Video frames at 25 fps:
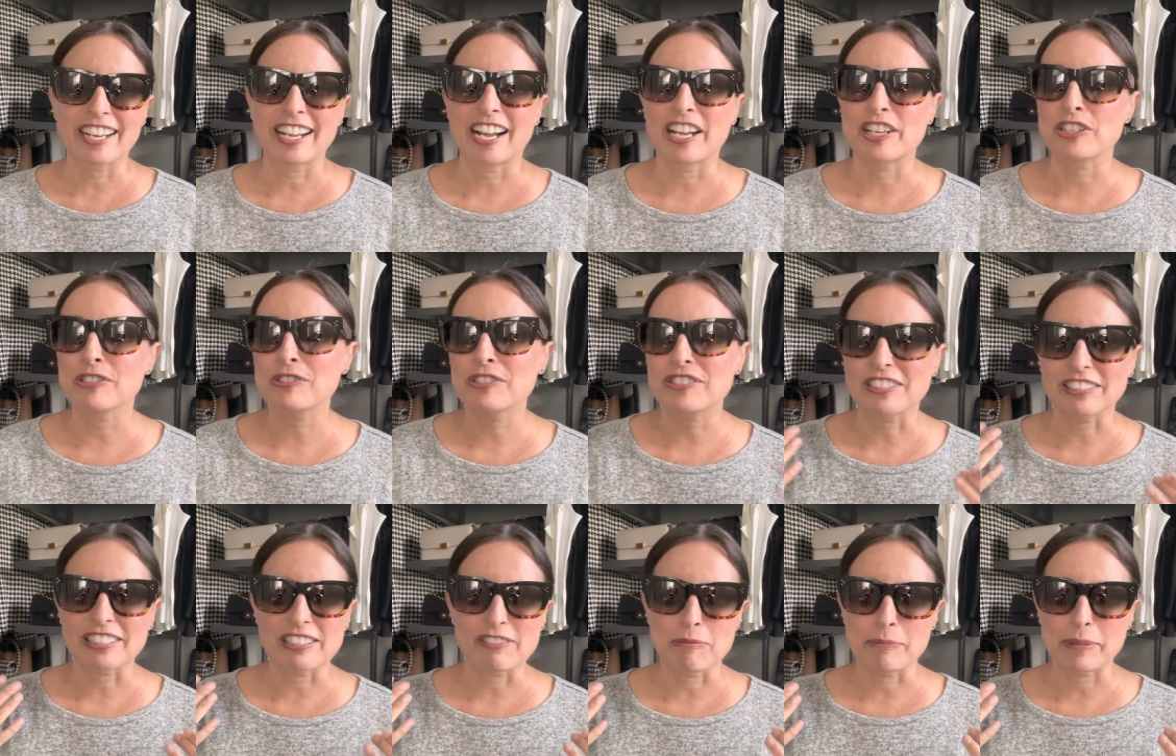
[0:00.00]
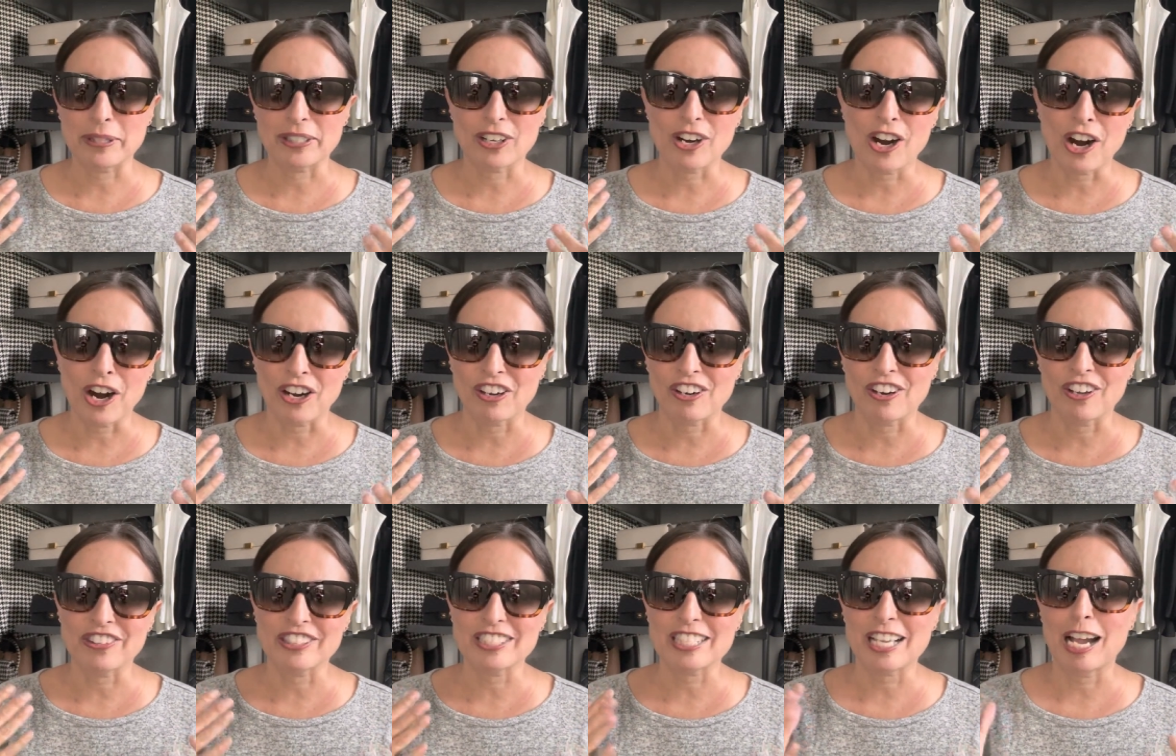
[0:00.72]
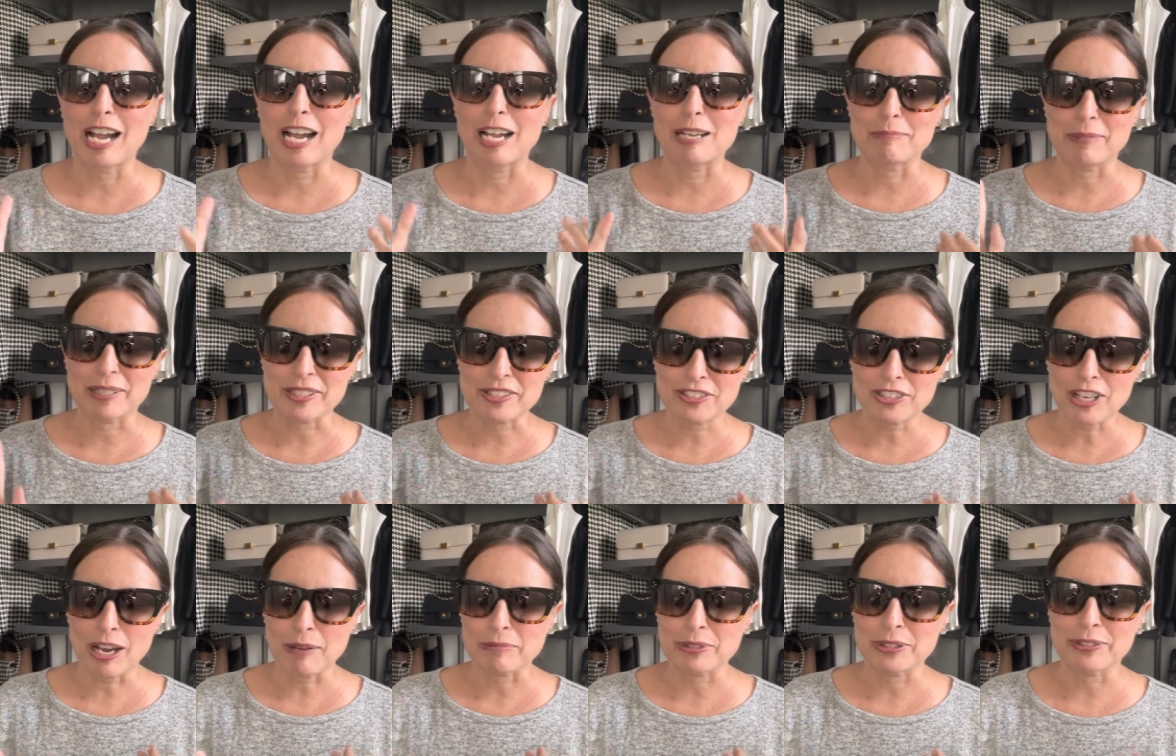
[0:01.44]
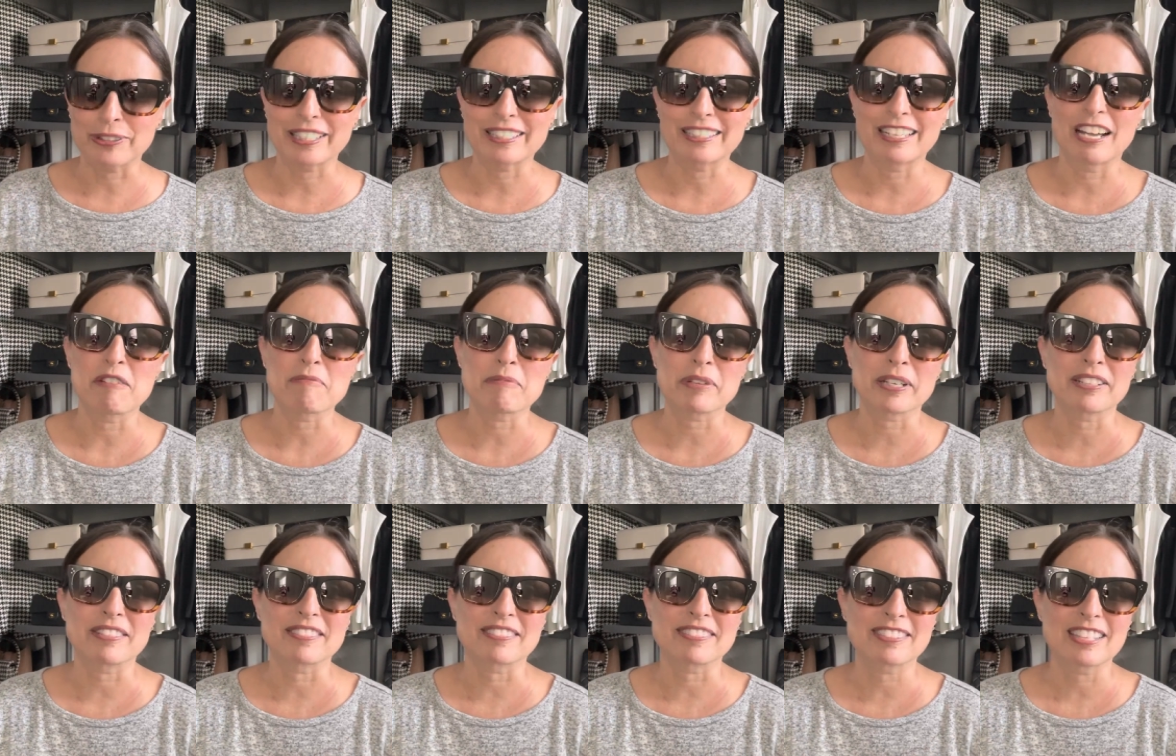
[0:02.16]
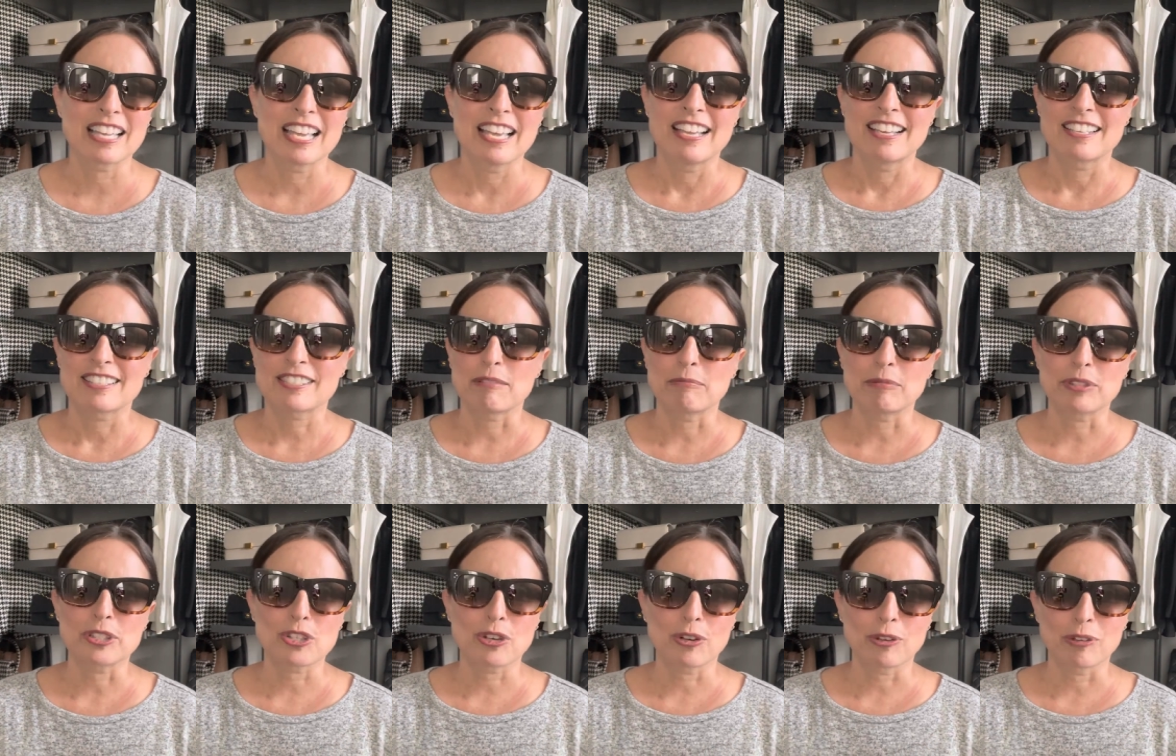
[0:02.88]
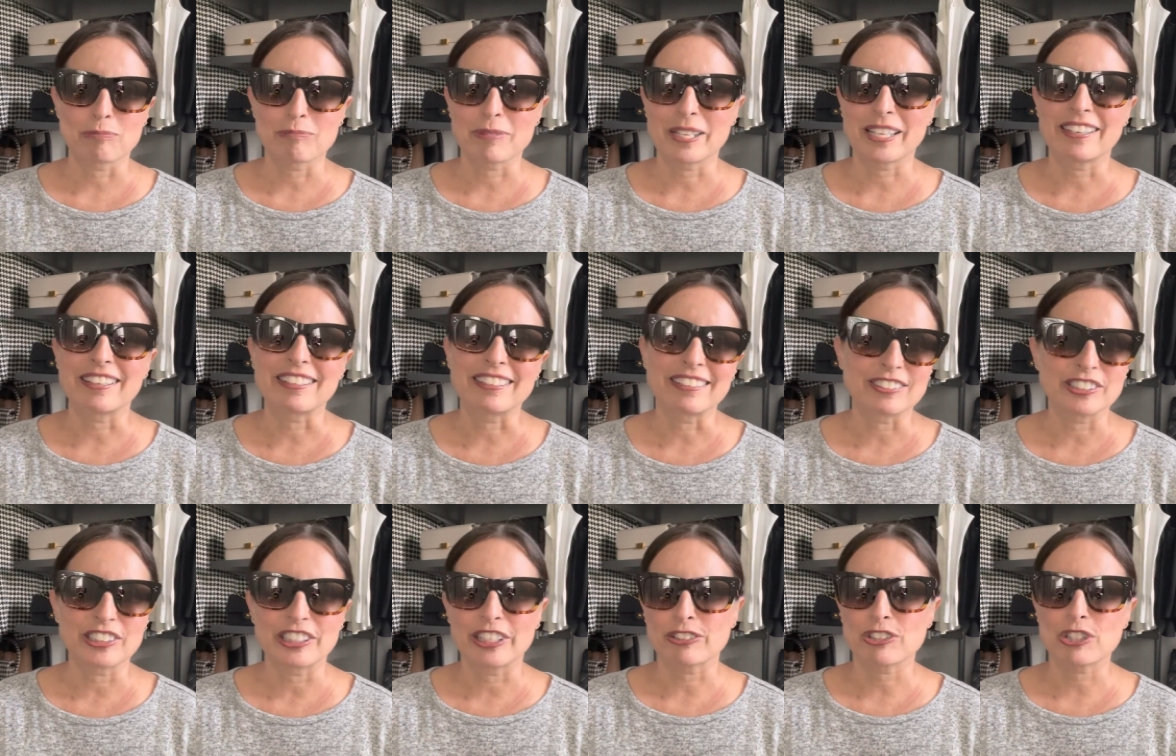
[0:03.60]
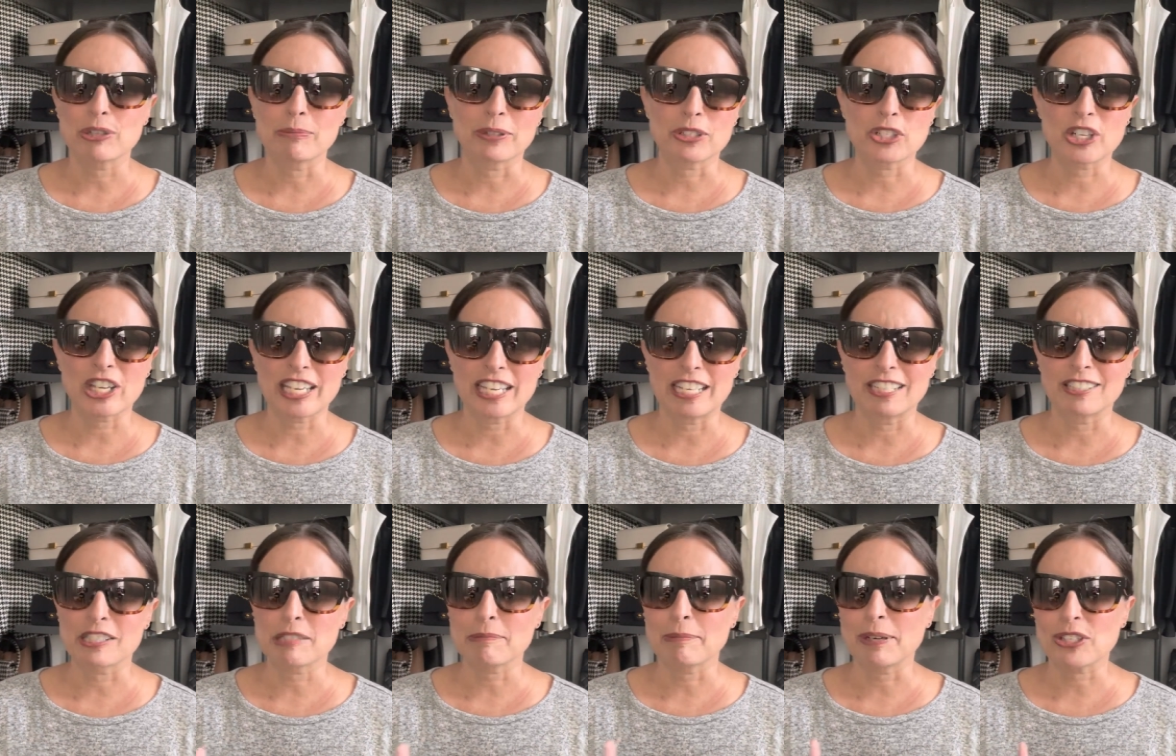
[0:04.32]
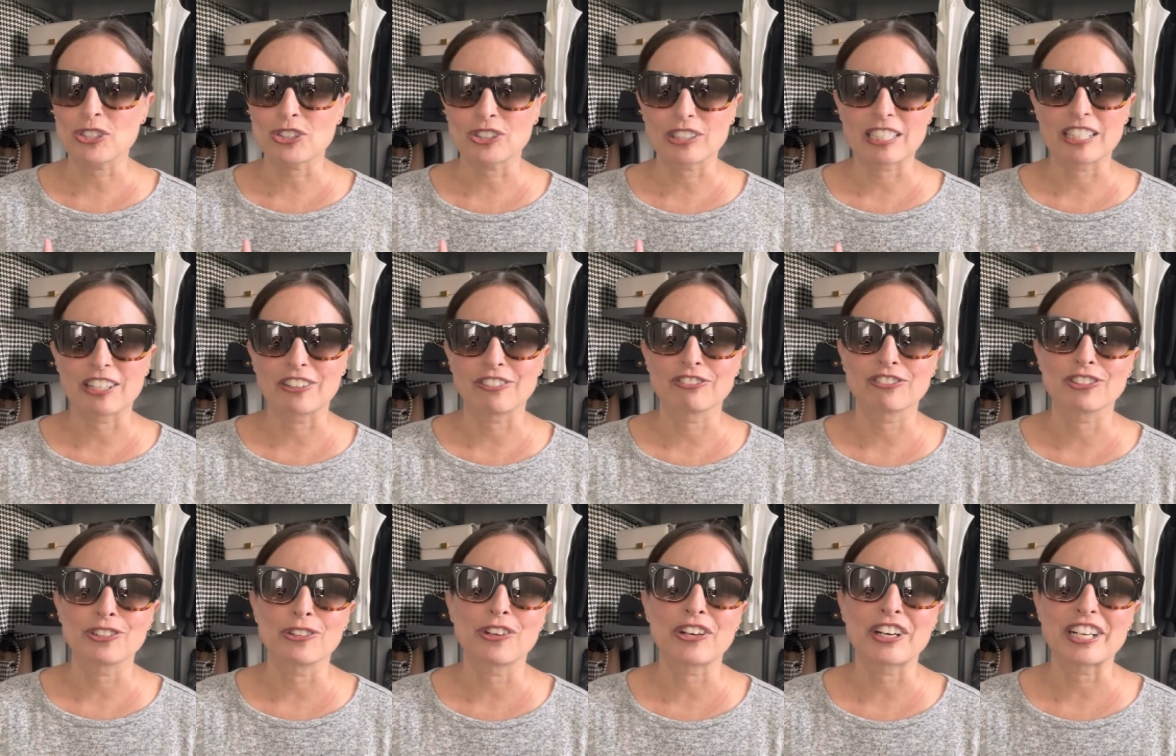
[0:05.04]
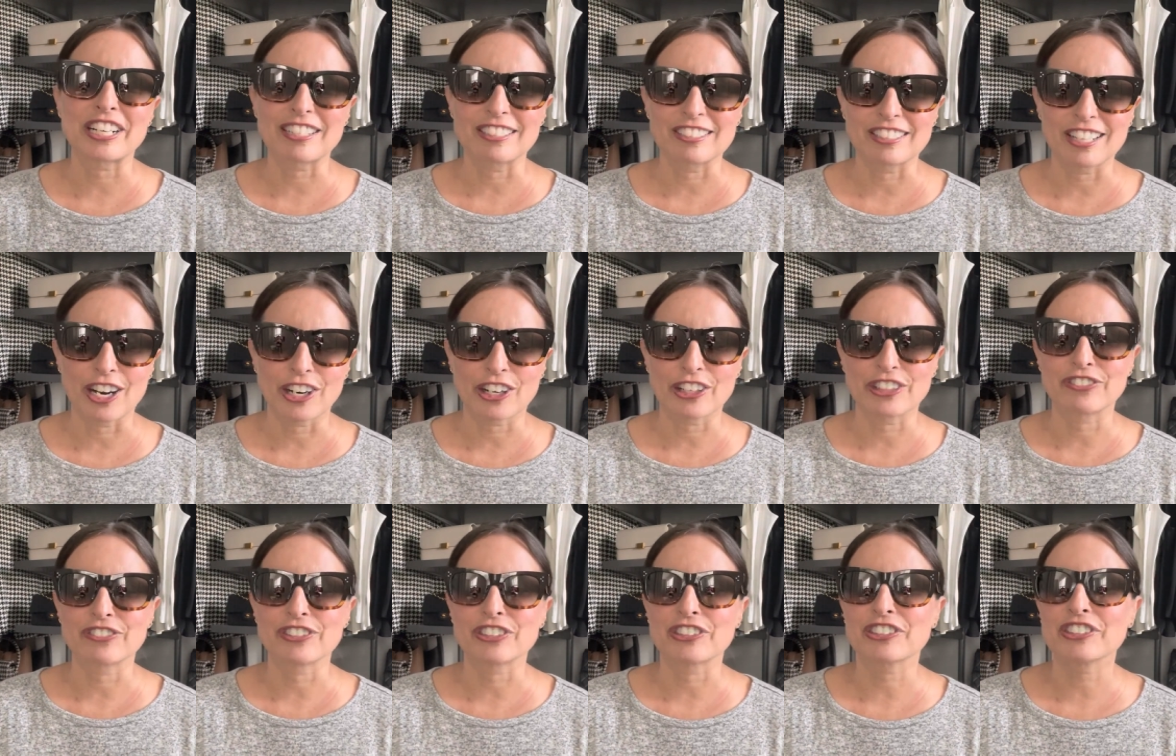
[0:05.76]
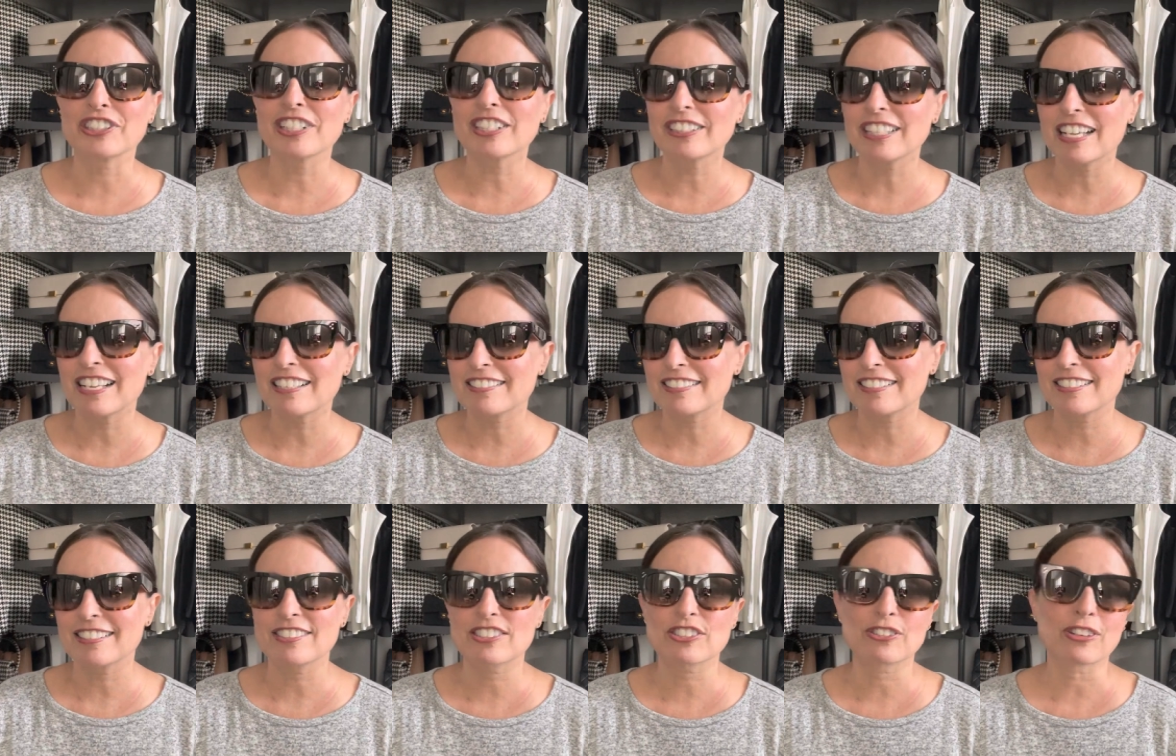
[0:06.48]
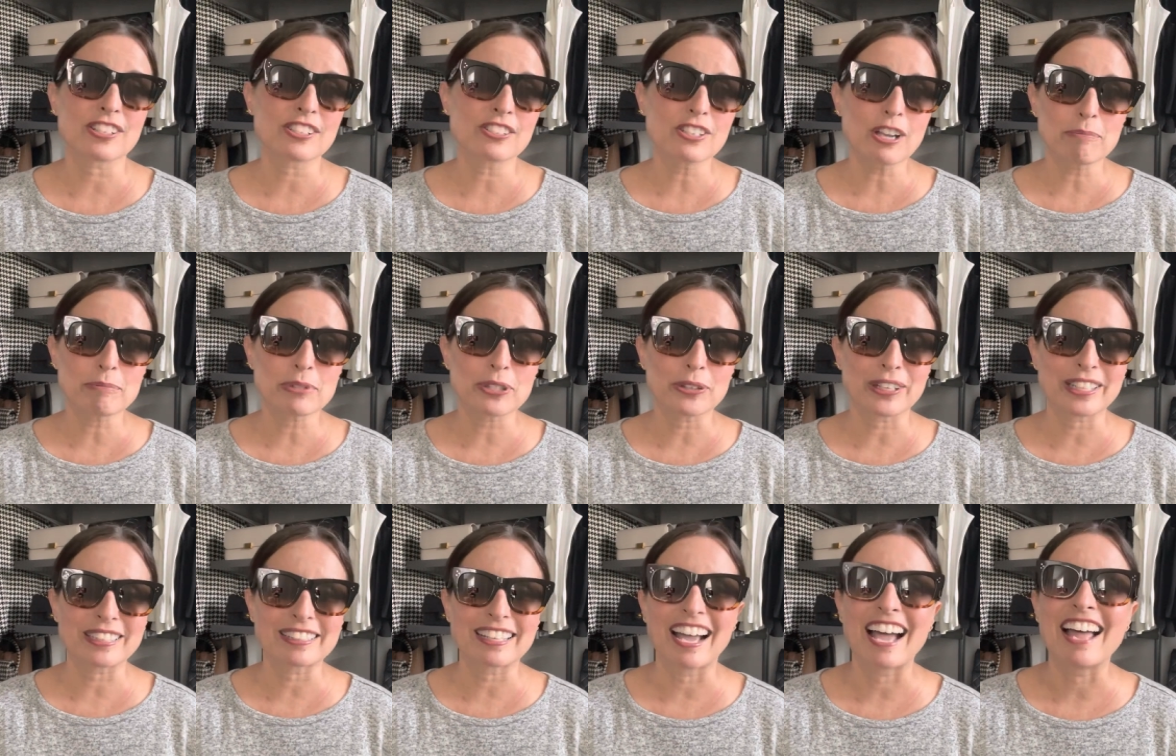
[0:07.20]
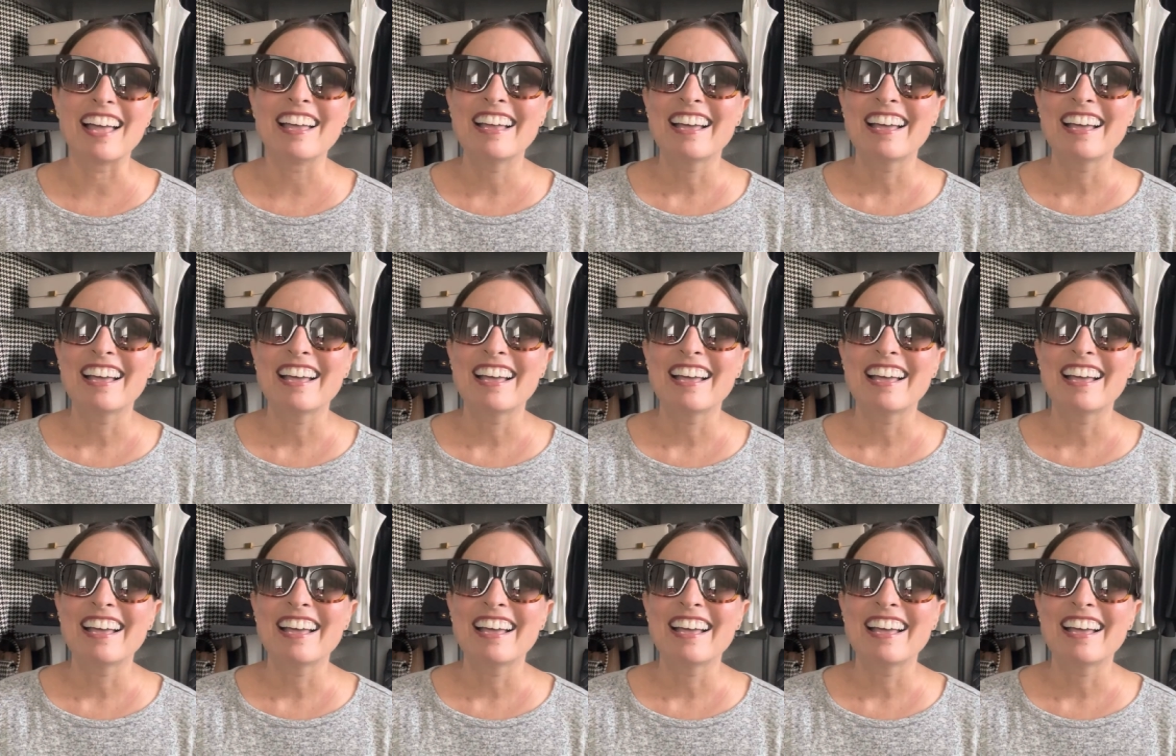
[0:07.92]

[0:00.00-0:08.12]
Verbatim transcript: I used to leave them in the car all the time. I stopped doing that because someone told me, you know, too much heat, especially here in Florida, not good for your sunglasses. So I stopped doing that.